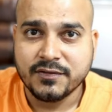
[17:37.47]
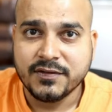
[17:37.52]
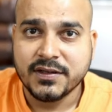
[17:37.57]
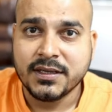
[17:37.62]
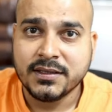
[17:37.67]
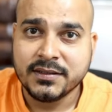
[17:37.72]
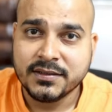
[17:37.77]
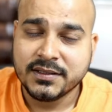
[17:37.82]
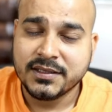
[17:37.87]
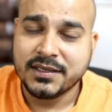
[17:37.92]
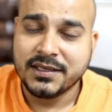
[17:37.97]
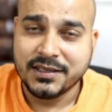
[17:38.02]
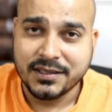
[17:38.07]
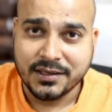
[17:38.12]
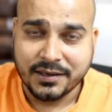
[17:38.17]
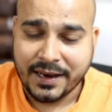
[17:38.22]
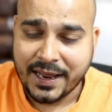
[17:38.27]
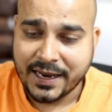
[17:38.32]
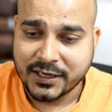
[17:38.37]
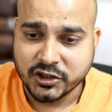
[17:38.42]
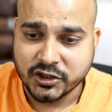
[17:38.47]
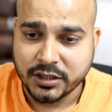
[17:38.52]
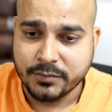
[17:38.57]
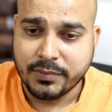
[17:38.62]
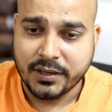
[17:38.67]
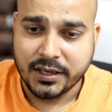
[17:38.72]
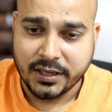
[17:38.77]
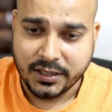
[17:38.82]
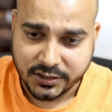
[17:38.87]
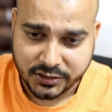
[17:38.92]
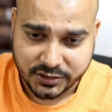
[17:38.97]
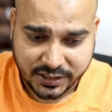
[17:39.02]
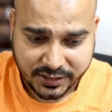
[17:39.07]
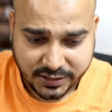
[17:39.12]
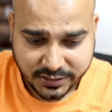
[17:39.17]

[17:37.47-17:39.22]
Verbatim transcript: of this in the LangChain playlist.